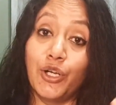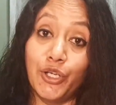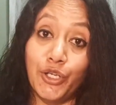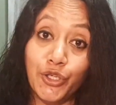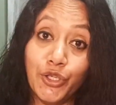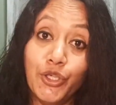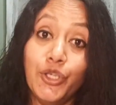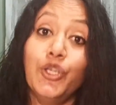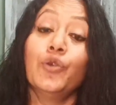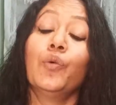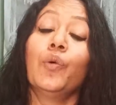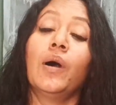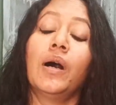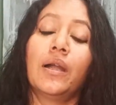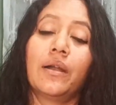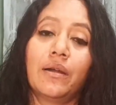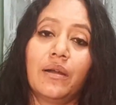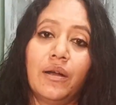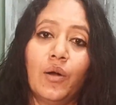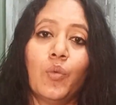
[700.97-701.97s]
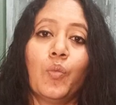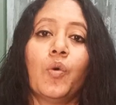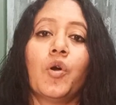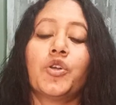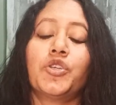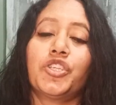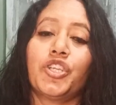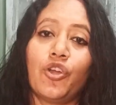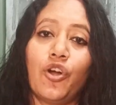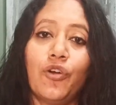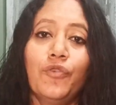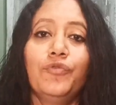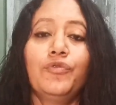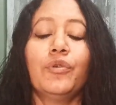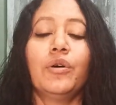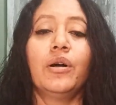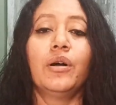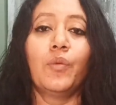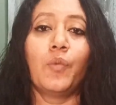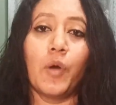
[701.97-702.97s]
newer version of
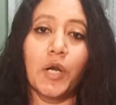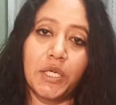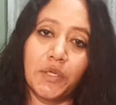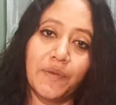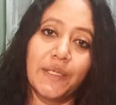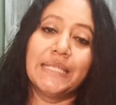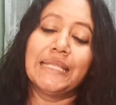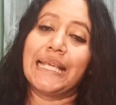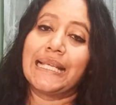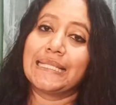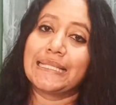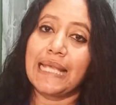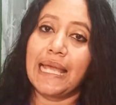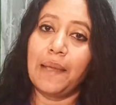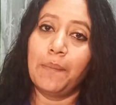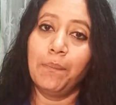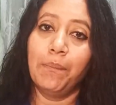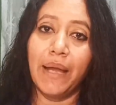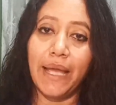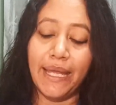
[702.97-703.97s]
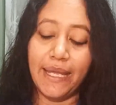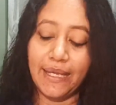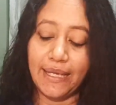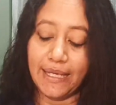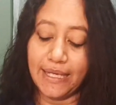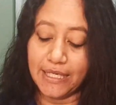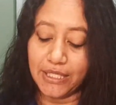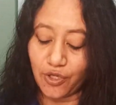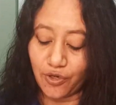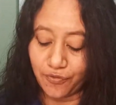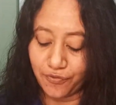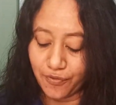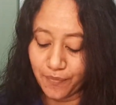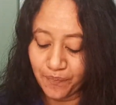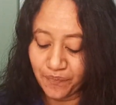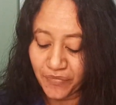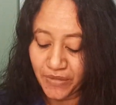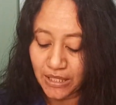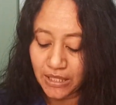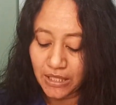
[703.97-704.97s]
whatever things I am buying it of.
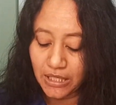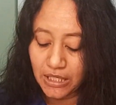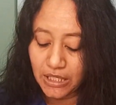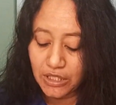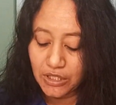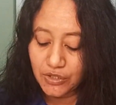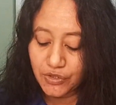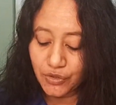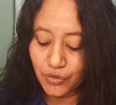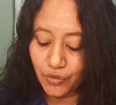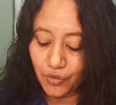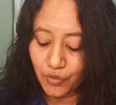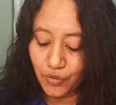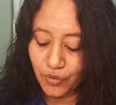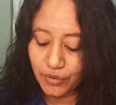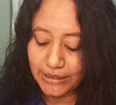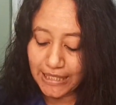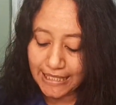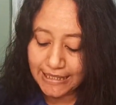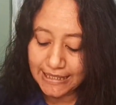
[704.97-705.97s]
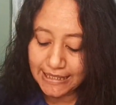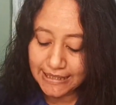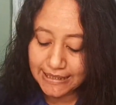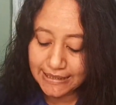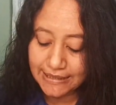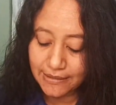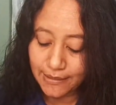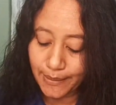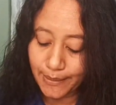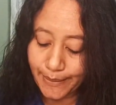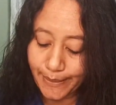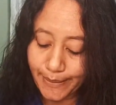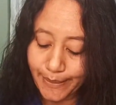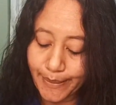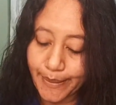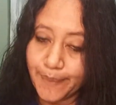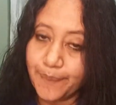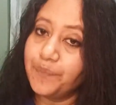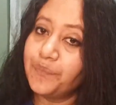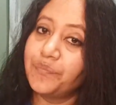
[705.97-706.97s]
So that is
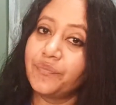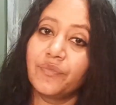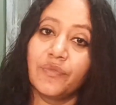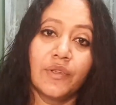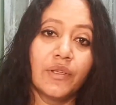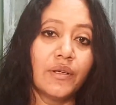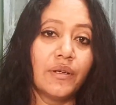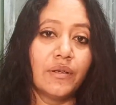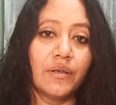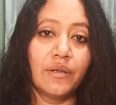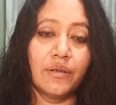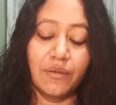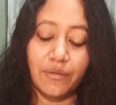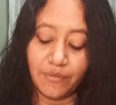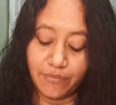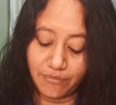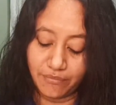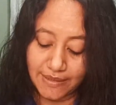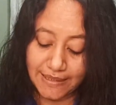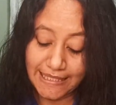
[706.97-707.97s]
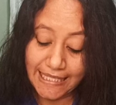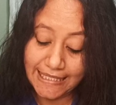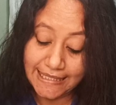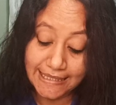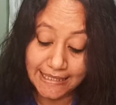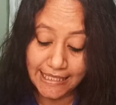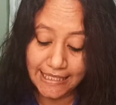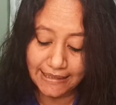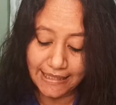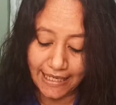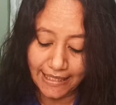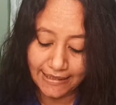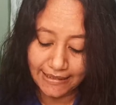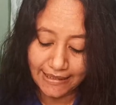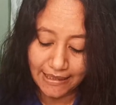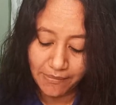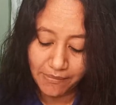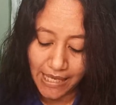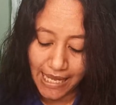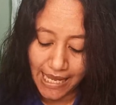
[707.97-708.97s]
16th
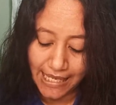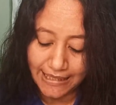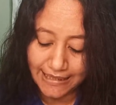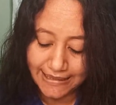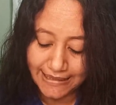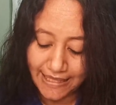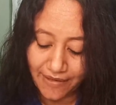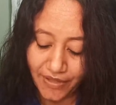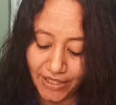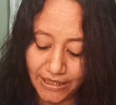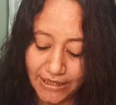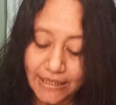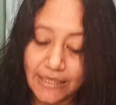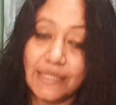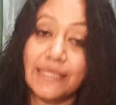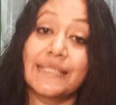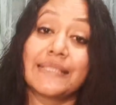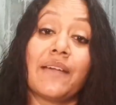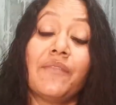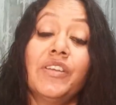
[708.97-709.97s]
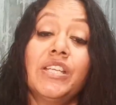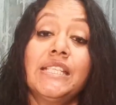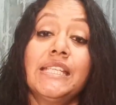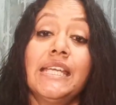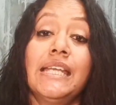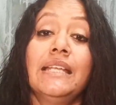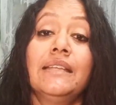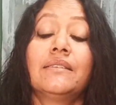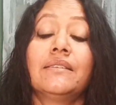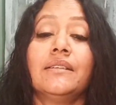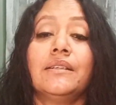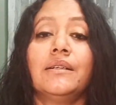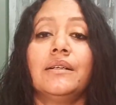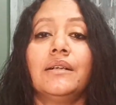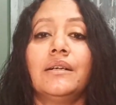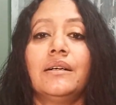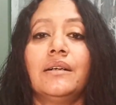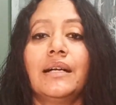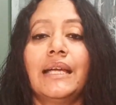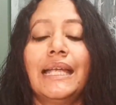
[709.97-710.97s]
item. And 17th
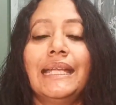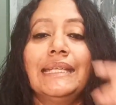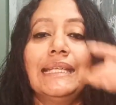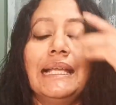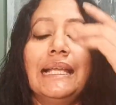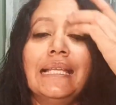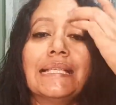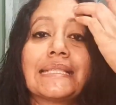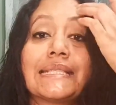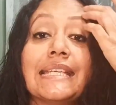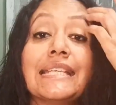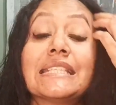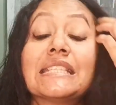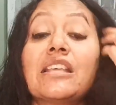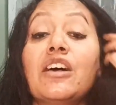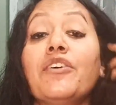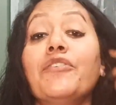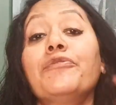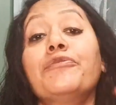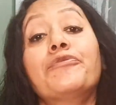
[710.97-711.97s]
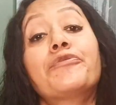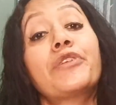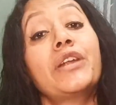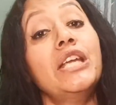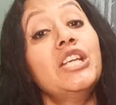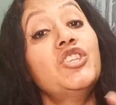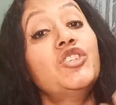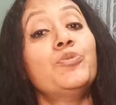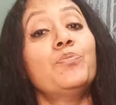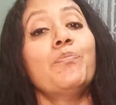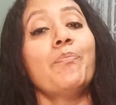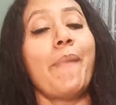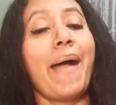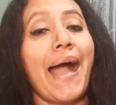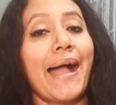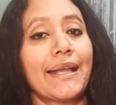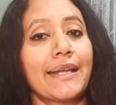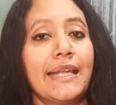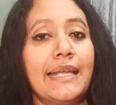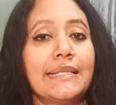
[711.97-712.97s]
in the list is fridge
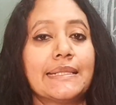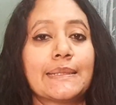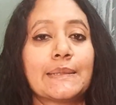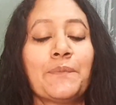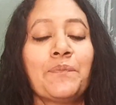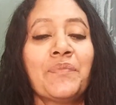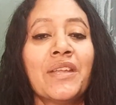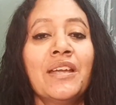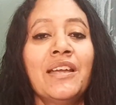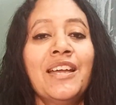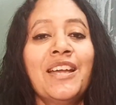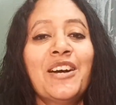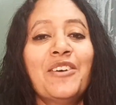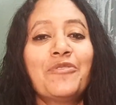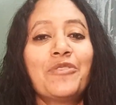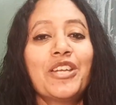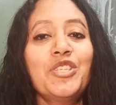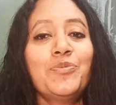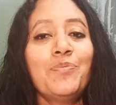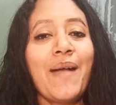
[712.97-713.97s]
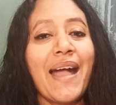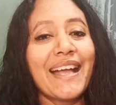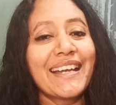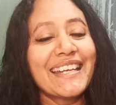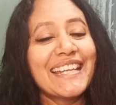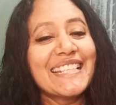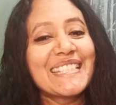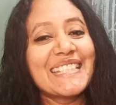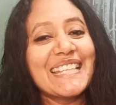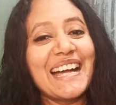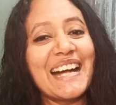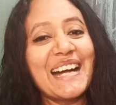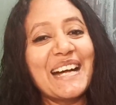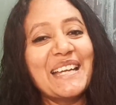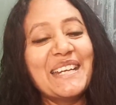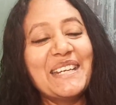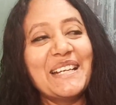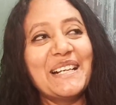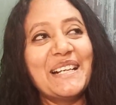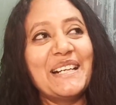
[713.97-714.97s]
magnets. Fridge magnets
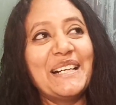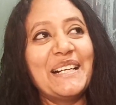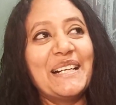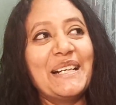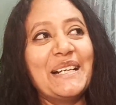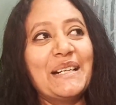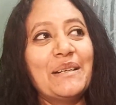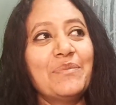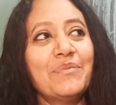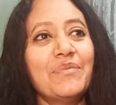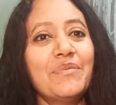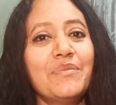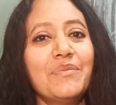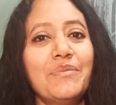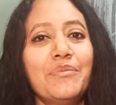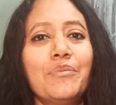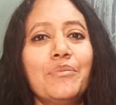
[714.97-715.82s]
are